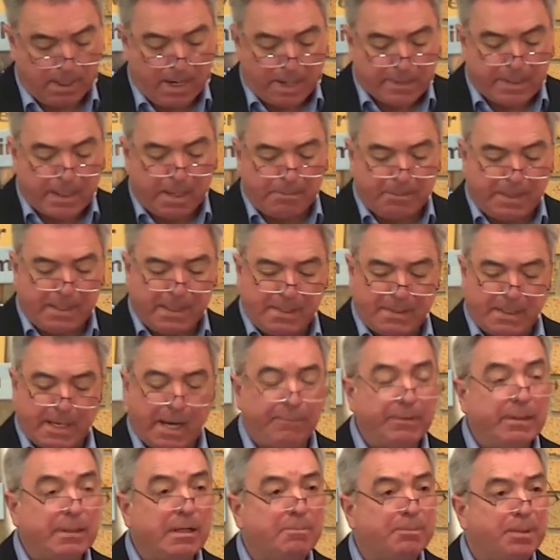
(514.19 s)
And that means
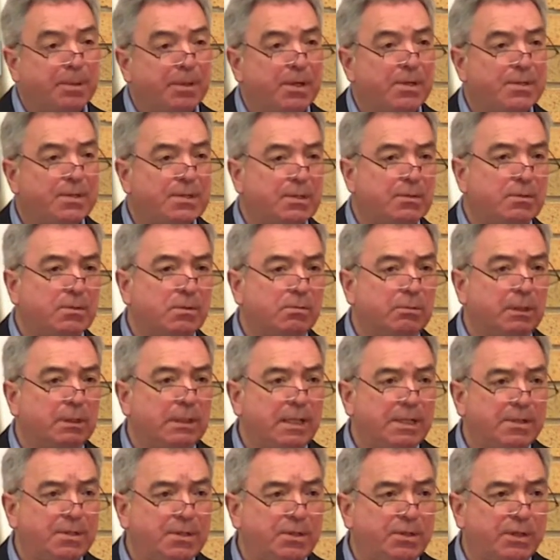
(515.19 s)
having a personal
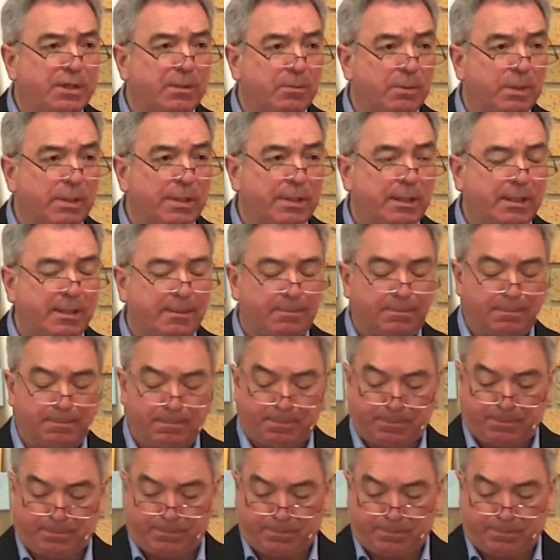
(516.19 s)
relationship with him.